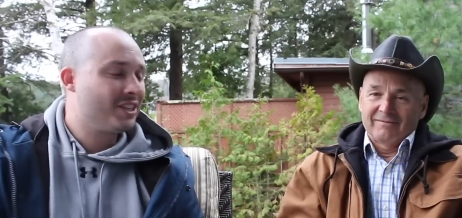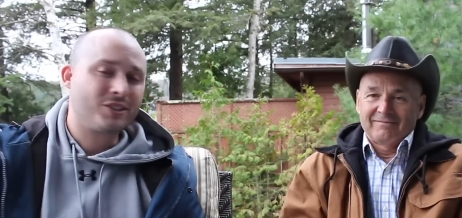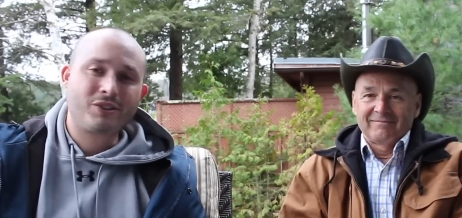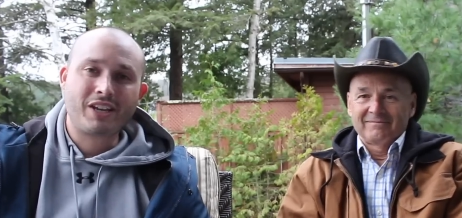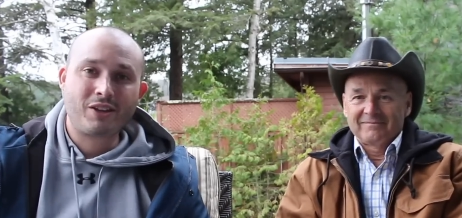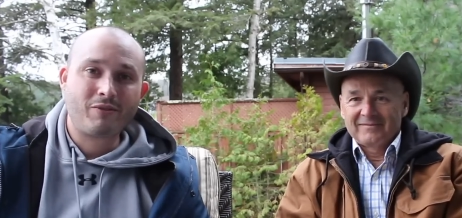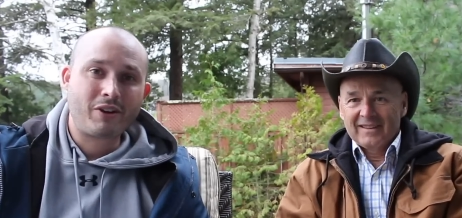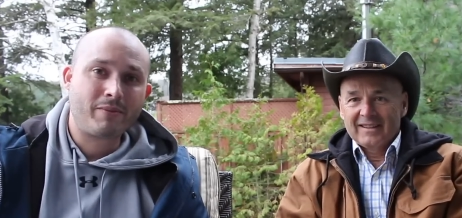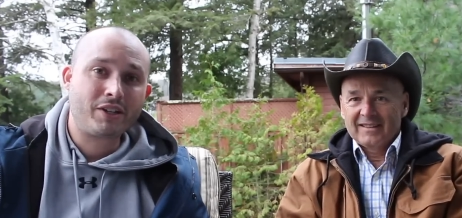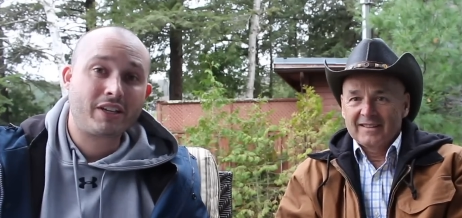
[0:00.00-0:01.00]
Speaker 1: So thank you
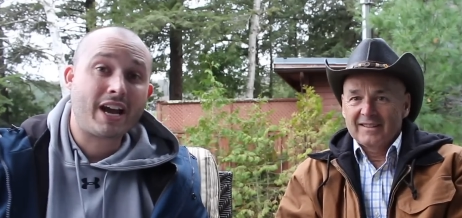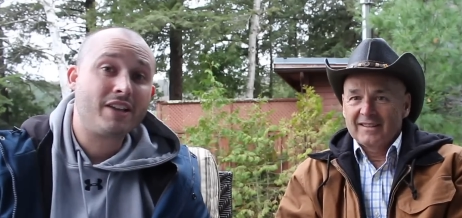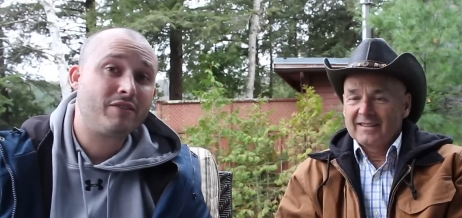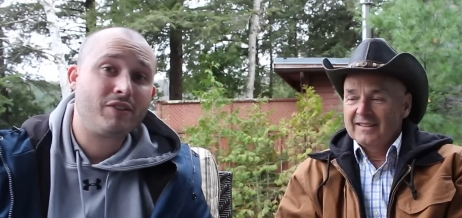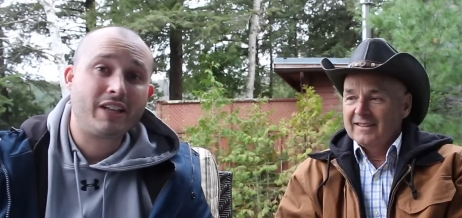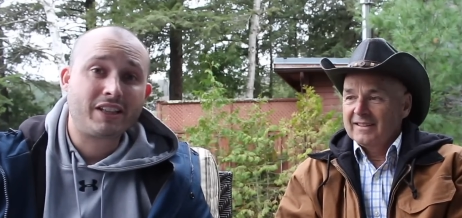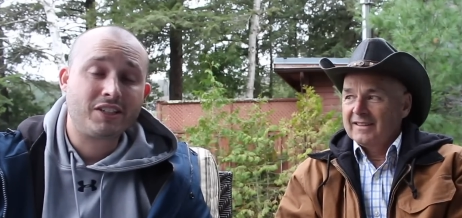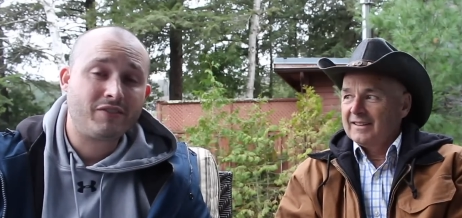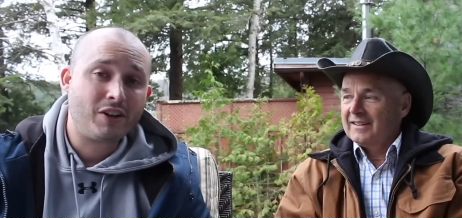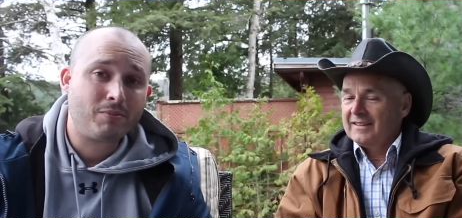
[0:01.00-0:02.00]
very much, guys. If you like
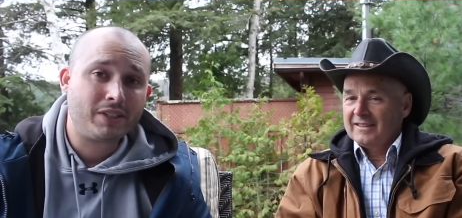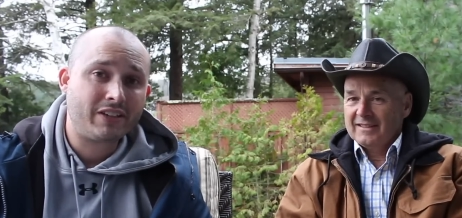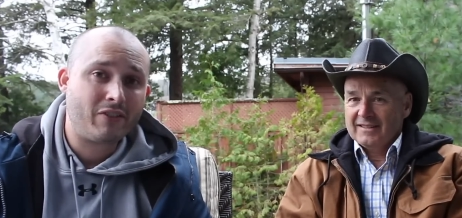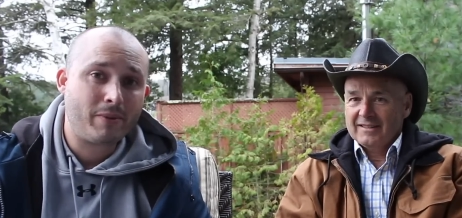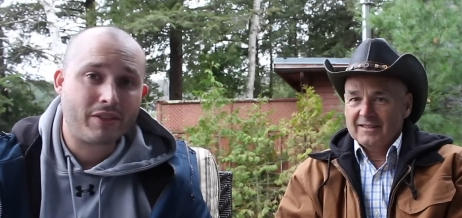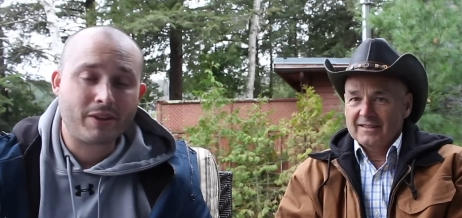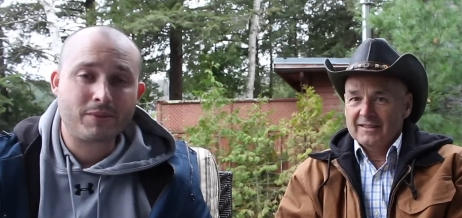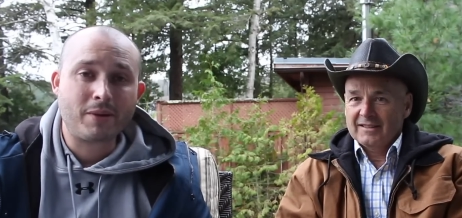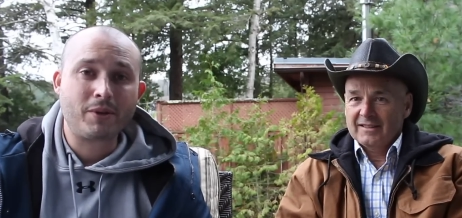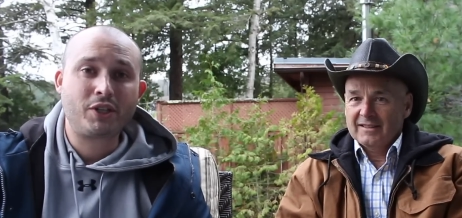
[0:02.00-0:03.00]
this video, please give it a big
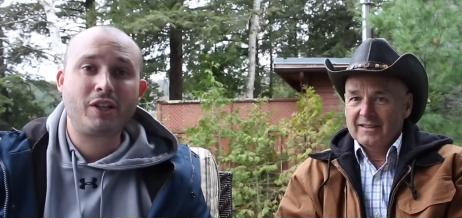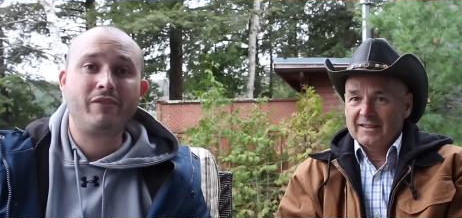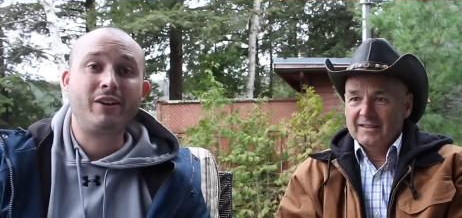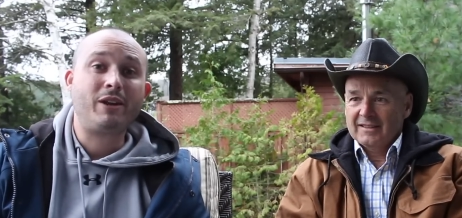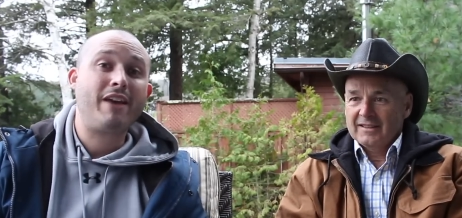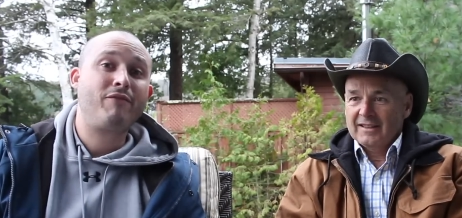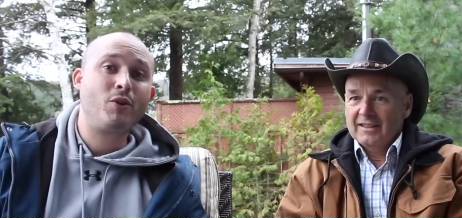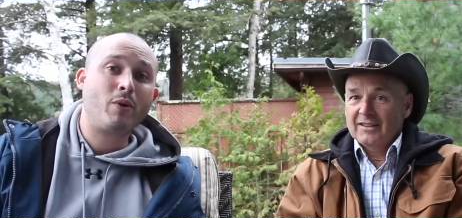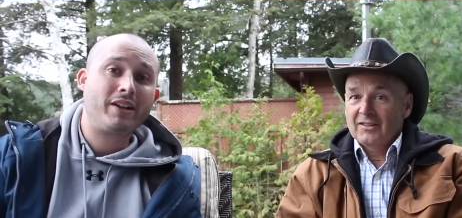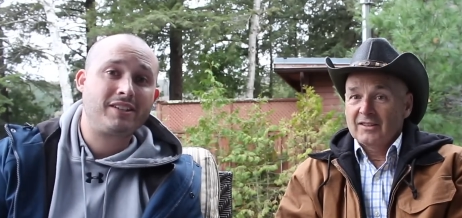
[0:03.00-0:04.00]
thumbs up. Share the video. If
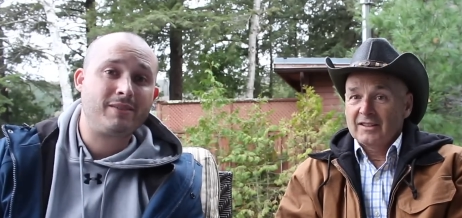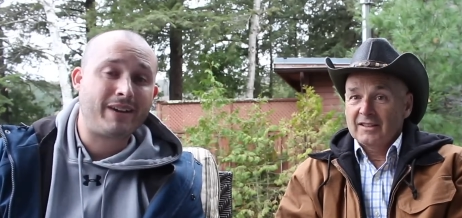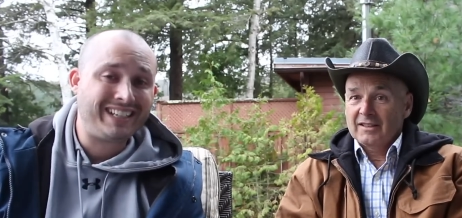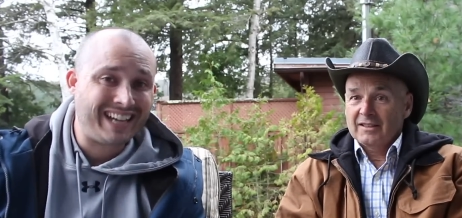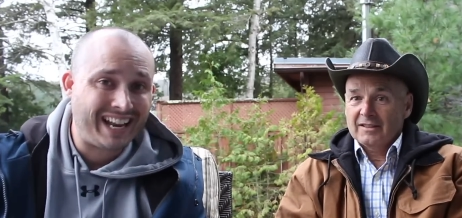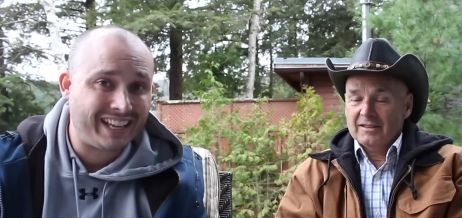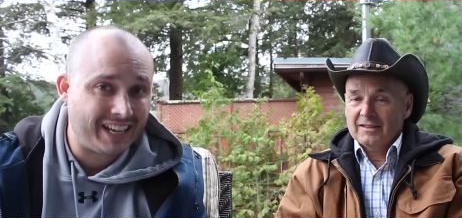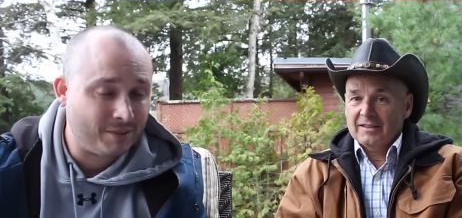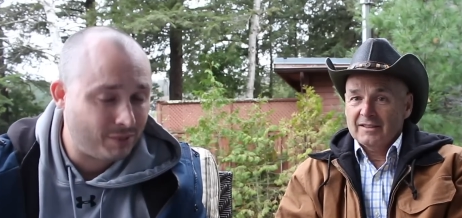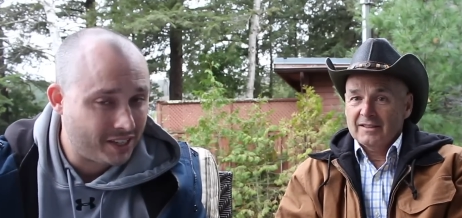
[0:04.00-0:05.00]
you want to see my dad
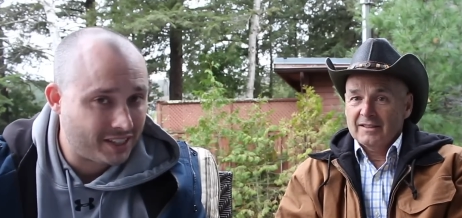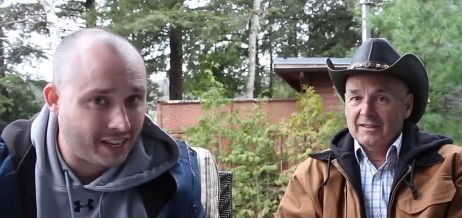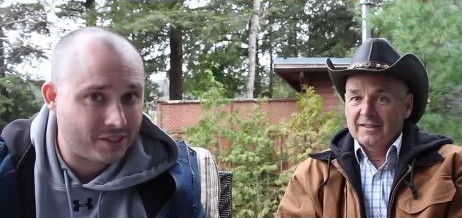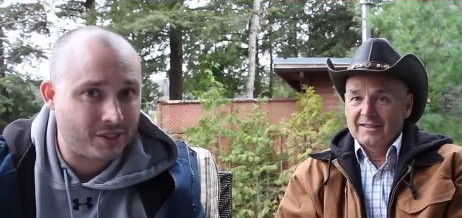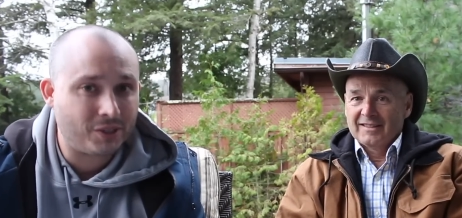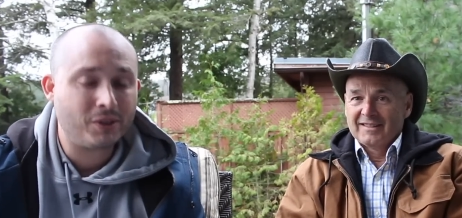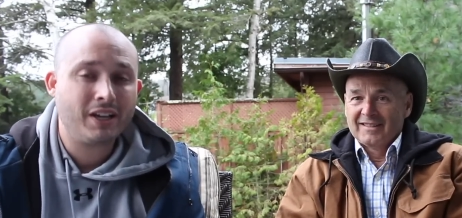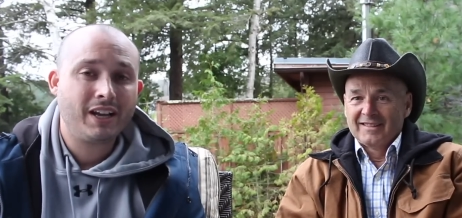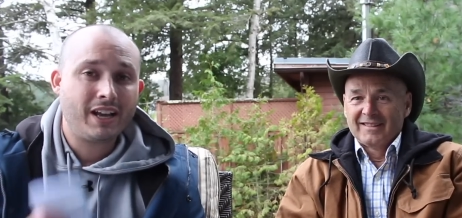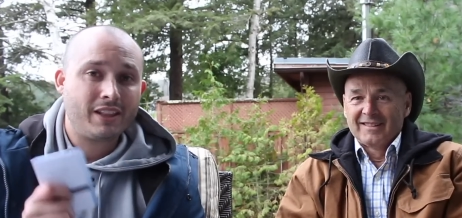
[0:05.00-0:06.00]
again, please let us know.
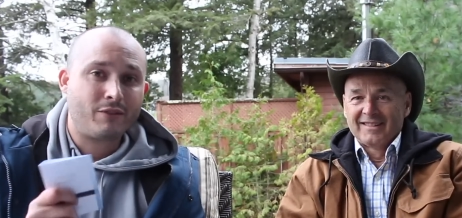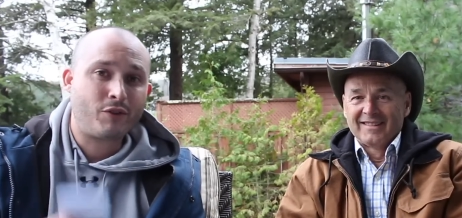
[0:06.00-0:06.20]
The